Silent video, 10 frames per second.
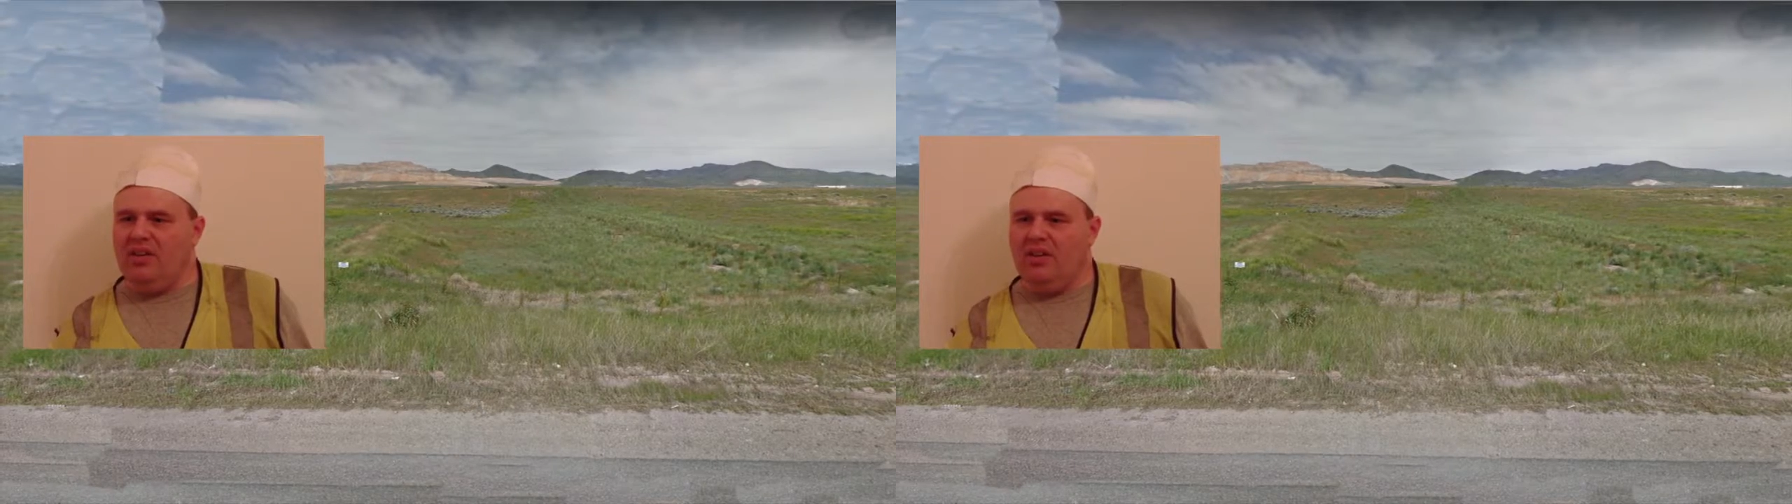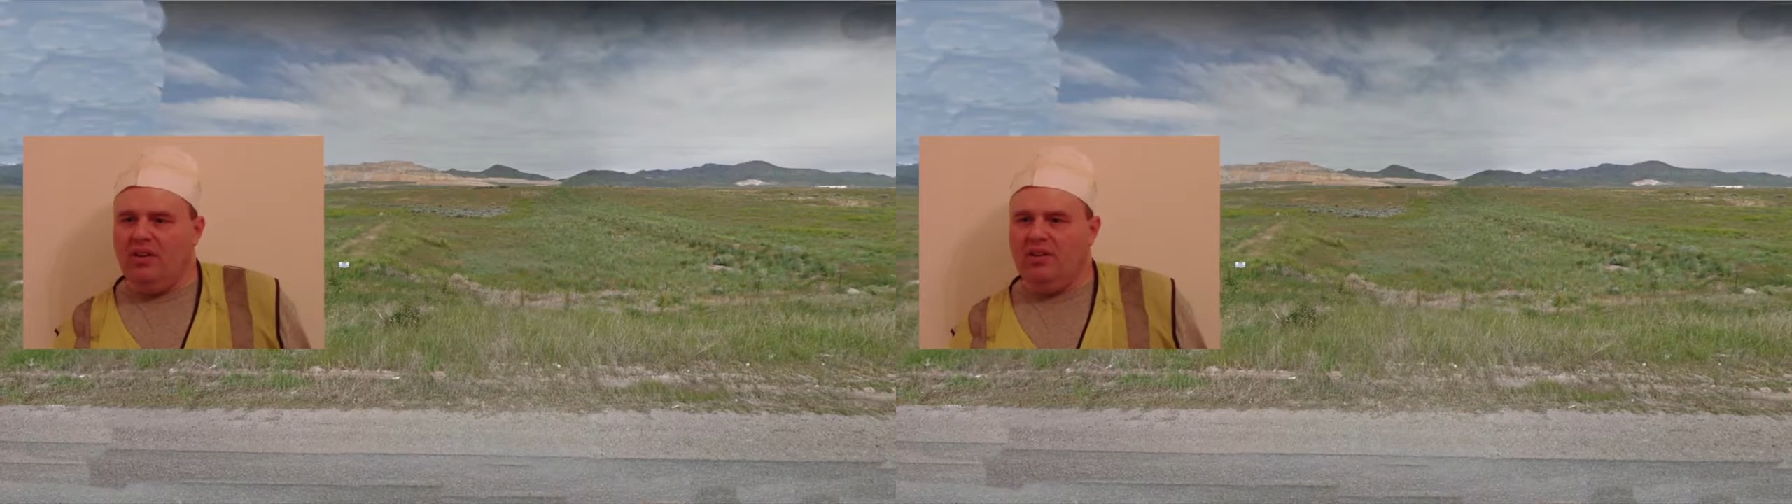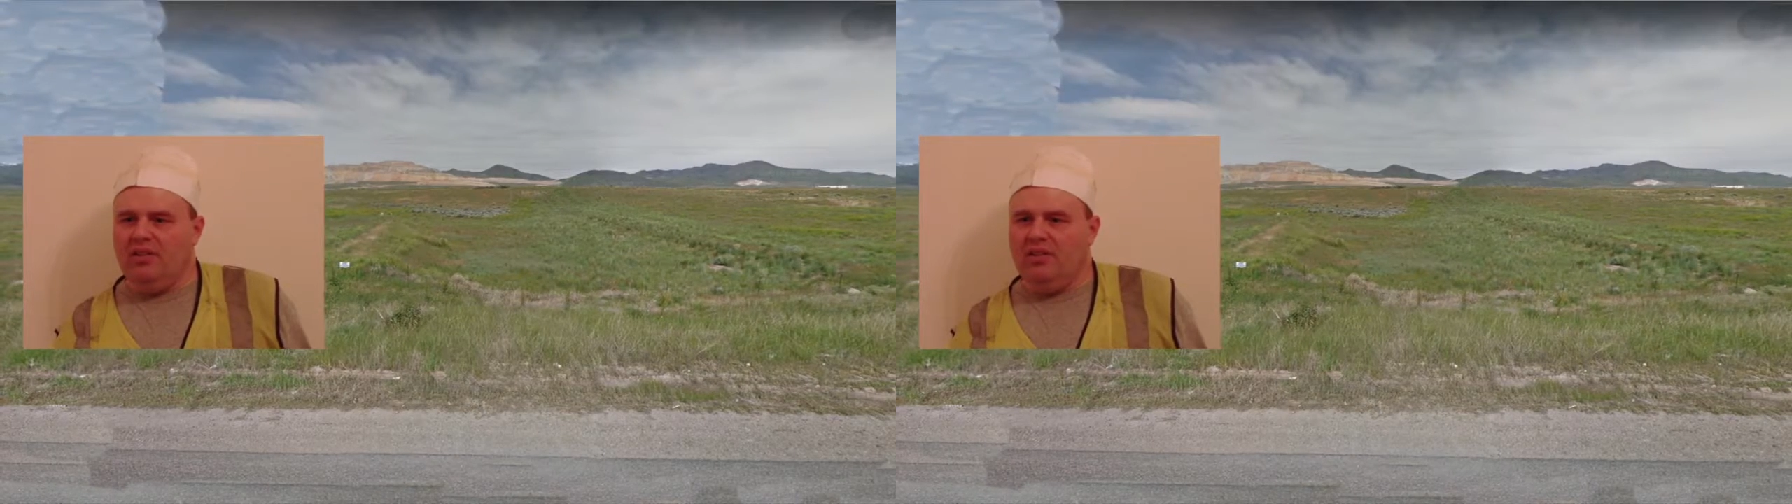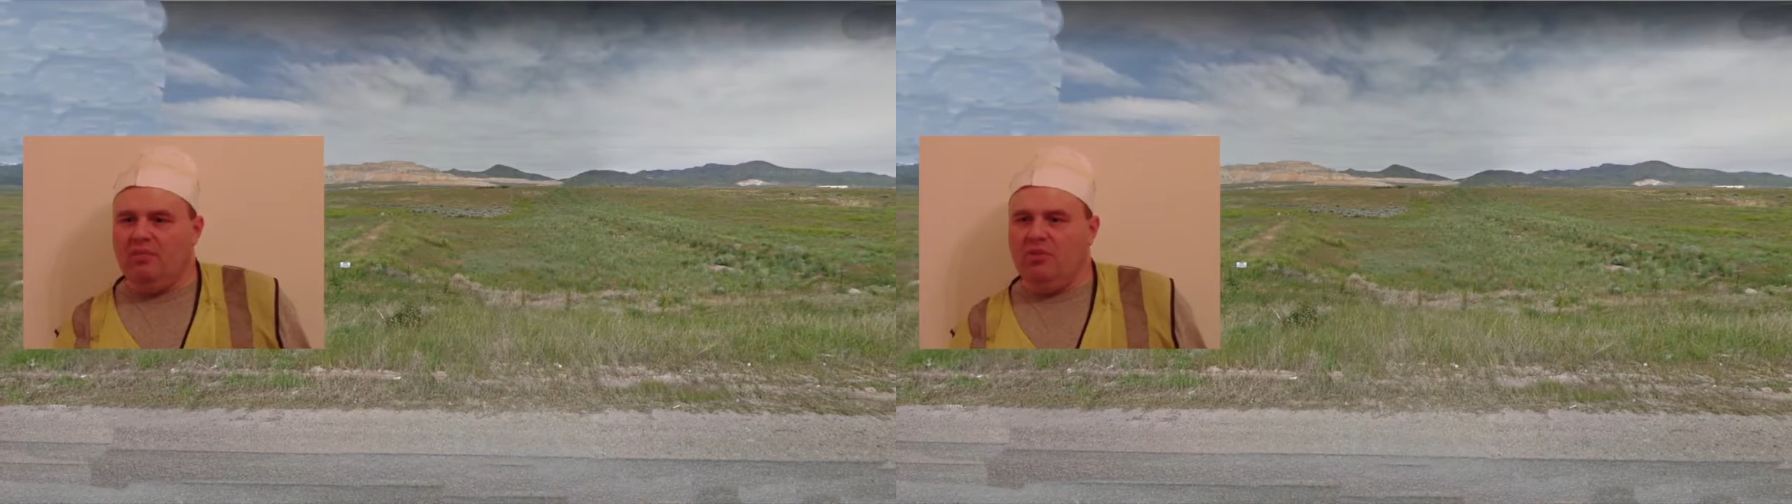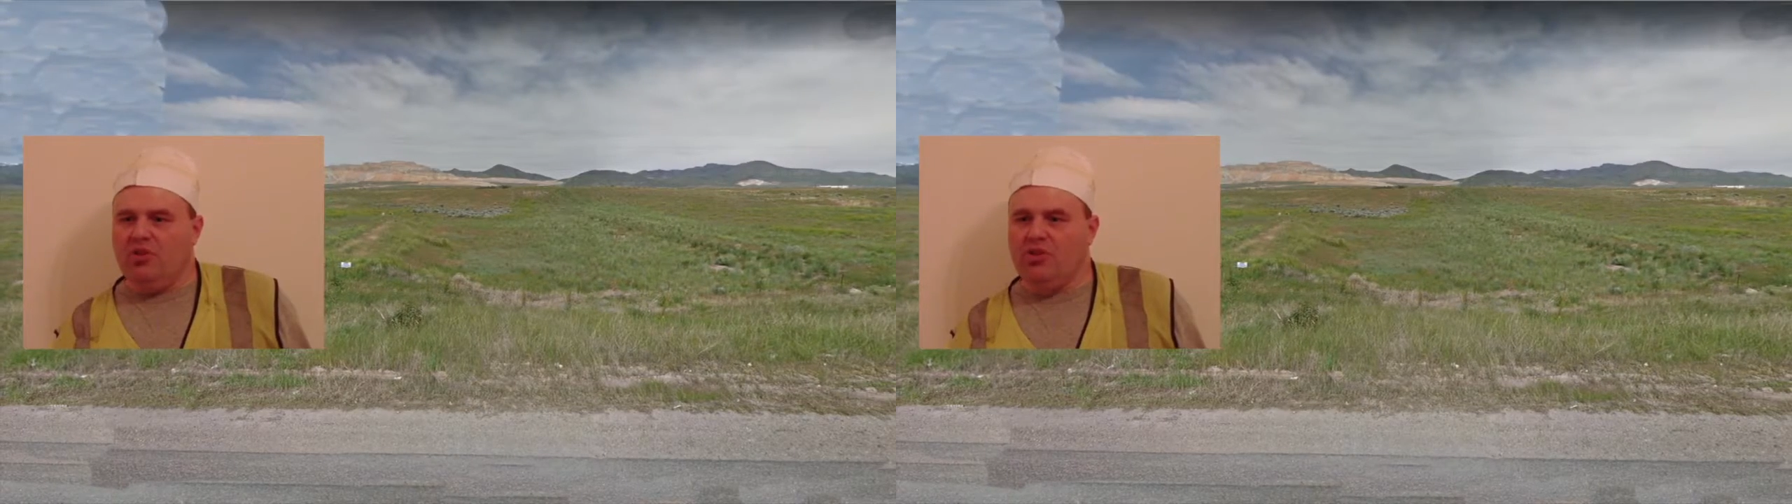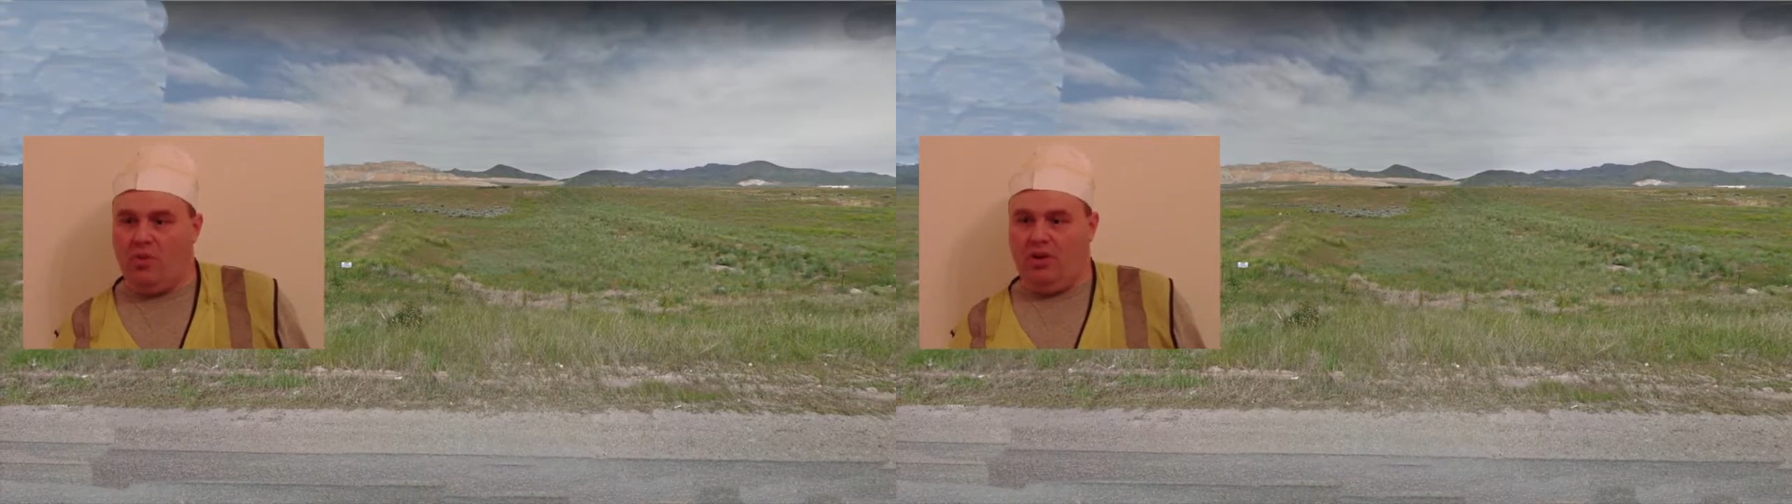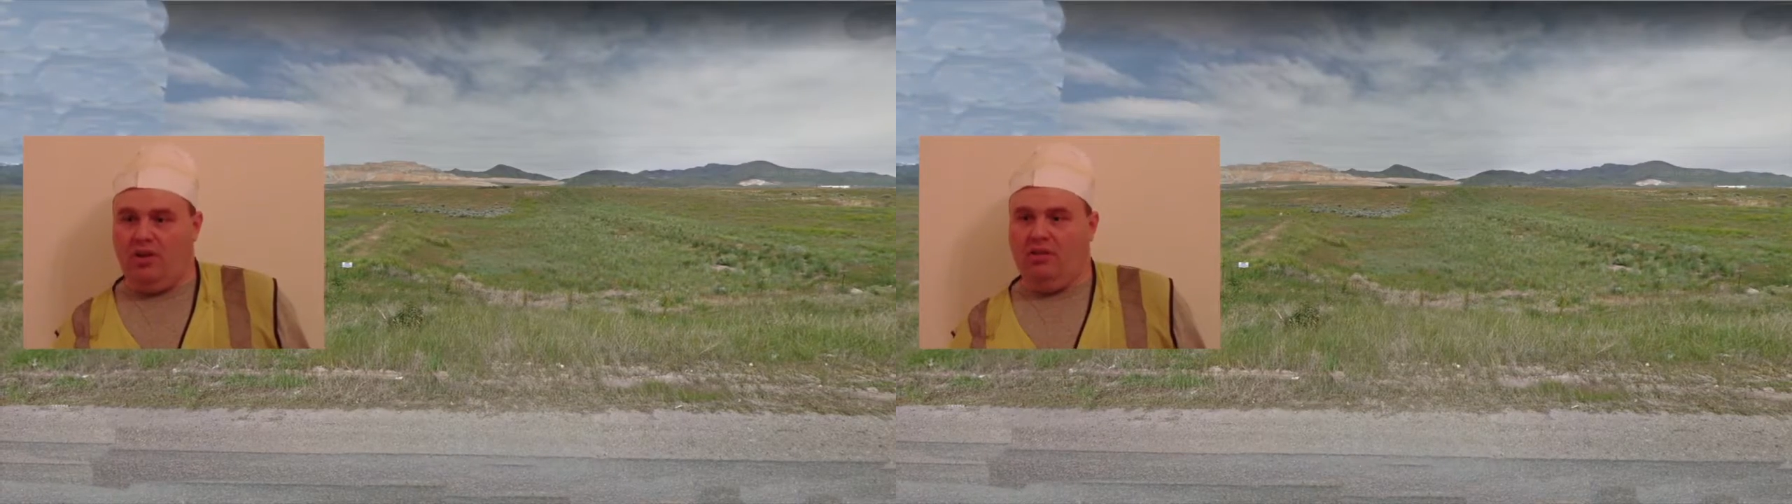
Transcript: are some short